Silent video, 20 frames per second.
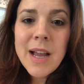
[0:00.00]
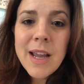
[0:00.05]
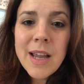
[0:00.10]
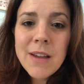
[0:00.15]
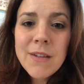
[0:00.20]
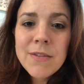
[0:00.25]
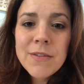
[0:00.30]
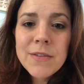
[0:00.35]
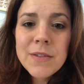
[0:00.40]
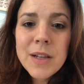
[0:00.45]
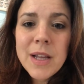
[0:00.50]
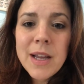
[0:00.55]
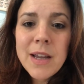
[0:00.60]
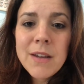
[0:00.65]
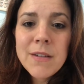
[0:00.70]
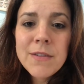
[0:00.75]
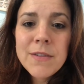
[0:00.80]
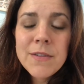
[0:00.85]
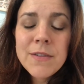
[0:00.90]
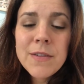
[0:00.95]
life.
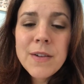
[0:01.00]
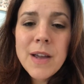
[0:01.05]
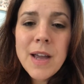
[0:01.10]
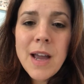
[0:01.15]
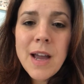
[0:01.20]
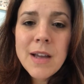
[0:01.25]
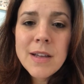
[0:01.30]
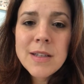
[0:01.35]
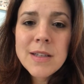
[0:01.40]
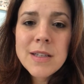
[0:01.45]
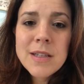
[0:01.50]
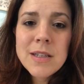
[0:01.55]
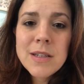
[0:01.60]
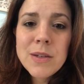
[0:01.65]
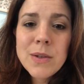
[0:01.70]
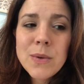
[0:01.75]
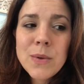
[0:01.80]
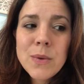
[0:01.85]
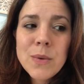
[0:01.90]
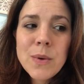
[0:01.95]
Life has
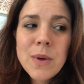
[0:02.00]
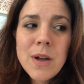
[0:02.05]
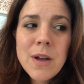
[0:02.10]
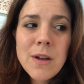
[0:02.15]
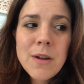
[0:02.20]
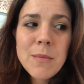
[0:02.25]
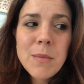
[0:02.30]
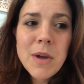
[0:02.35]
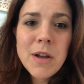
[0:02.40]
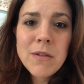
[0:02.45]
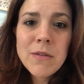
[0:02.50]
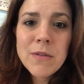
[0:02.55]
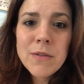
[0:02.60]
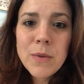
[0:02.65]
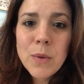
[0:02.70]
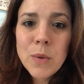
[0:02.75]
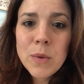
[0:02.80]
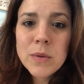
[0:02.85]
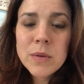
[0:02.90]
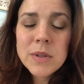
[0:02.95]
to
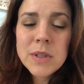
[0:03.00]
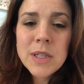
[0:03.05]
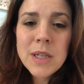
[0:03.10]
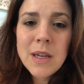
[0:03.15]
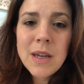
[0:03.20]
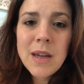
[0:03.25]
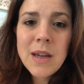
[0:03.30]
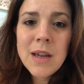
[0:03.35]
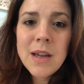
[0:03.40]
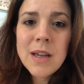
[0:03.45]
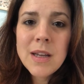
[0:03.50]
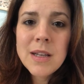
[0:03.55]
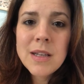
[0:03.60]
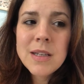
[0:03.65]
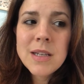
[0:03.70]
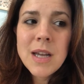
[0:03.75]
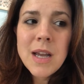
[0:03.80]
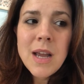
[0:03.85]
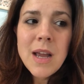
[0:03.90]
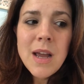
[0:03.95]
unfold.
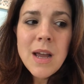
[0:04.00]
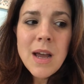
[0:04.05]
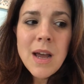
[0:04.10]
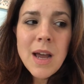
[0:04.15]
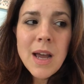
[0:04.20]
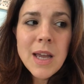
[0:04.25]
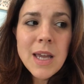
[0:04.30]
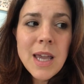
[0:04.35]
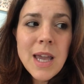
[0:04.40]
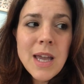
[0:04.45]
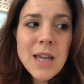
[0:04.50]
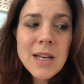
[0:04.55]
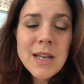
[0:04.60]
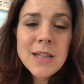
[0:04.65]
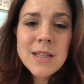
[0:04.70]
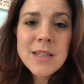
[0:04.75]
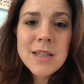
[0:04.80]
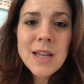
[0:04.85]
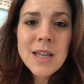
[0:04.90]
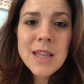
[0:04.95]
And again,
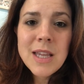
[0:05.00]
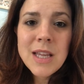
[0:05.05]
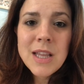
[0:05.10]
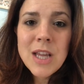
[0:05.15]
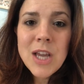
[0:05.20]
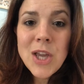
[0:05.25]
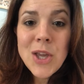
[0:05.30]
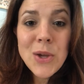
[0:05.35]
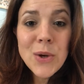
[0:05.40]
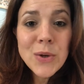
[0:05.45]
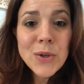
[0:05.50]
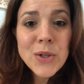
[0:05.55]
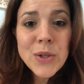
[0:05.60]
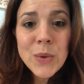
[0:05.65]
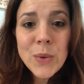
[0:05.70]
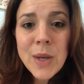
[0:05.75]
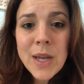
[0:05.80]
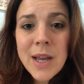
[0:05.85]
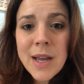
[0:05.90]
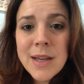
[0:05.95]
it's nothing that you're
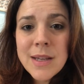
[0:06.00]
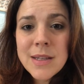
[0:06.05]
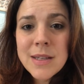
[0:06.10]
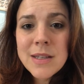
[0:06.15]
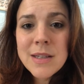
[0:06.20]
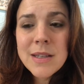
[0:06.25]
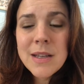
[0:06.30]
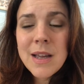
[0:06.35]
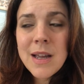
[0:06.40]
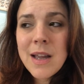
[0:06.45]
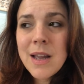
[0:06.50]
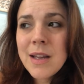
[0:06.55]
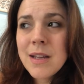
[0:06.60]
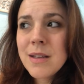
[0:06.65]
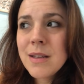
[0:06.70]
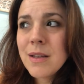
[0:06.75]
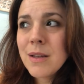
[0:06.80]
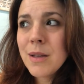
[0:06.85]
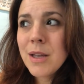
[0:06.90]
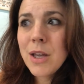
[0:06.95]
doing as
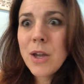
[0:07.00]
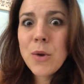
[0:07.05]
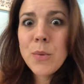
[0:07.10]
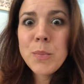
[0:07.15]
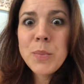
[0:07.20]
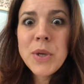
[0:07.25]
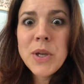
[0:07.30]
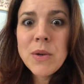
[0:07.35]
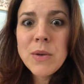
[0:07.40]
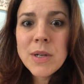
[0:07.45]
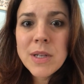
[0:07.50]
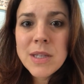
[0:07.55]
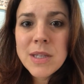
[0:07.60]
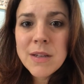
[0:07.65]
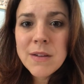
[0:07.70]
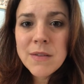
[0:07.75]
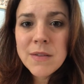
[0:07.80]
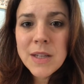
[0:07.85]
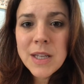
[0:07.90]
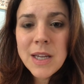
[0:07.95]

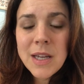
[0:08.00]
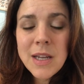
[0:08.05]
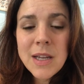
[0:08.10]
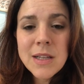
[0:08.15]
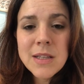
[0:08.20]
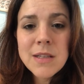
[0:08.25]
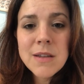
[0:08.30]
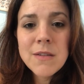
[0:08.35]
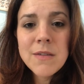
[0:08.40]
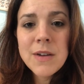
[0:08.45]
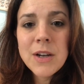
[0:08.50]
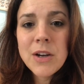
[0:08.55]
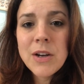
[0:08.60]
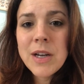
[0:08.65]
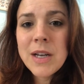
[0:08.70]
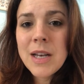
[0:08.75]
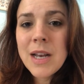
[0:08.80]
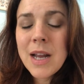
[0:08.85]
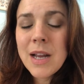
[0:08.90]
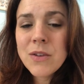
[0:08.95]
punitively. It's a
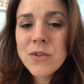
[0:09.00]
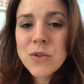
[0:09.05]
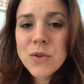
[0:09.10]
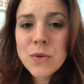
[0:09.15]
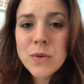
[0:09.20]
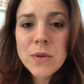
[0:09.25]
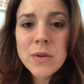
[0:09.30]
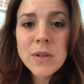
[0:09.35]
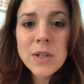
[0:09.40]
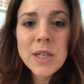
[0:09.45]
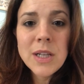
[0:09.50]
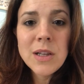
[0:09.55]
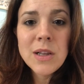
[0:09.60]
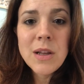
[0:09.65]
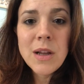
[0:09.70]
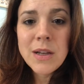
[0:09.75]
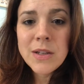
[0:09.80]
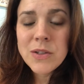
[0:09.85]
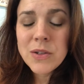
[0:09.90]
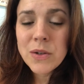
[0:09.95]
very natural and
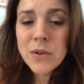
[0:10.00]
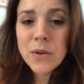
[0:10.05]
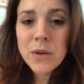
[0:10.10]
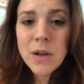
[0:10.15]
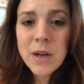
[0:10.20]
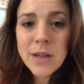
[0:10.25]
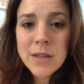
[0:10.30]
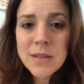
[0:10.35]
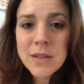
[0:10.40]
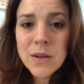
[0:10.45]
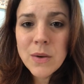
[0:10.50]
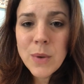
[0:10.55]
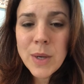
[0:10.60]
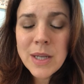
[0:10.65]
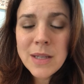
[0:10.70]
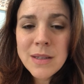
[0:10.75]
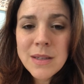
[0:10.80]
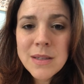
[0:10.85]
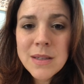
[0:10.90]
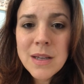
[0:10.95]
logical
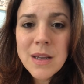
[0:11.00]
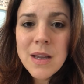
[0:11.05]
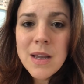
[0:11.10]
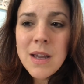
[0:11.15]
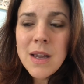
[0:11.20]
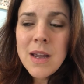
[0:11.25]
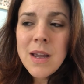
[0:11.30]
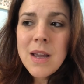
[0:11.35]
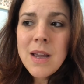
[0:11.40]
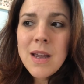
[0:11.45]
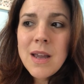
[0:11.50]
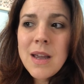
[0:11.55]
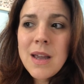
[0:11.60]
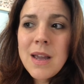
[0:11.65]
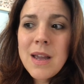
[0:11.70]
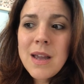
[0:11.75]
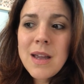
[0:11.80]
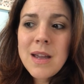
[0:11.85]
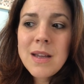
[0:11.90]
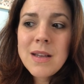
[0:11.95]
consequence.
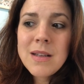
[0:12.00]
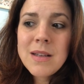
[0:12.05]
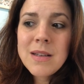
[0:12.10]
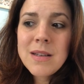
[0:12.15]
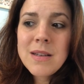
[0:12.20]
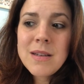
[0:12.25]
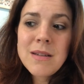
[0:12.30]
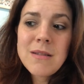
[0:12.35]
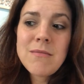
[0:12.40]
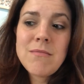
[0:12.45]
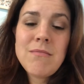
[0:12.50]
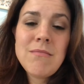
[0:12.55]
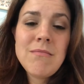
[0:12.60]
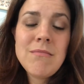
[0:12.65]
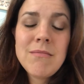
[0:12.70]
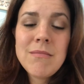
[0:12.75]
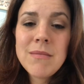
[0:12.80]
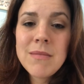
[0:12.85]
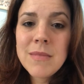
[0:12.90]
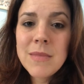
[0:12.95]
And
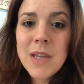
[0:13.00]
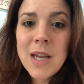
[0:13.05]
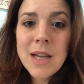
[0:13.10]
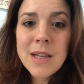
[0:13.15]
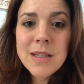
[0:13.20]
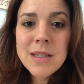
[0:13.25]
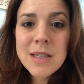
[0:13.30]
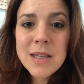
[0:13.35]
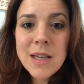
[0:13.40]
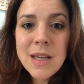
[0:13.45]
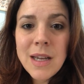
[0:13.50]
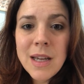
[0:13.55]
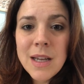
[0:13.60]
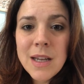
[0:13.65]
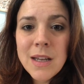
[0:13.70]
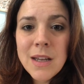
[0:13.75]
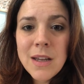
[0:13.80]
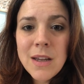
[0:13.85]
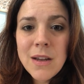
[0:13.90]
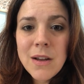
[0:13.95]
that's it.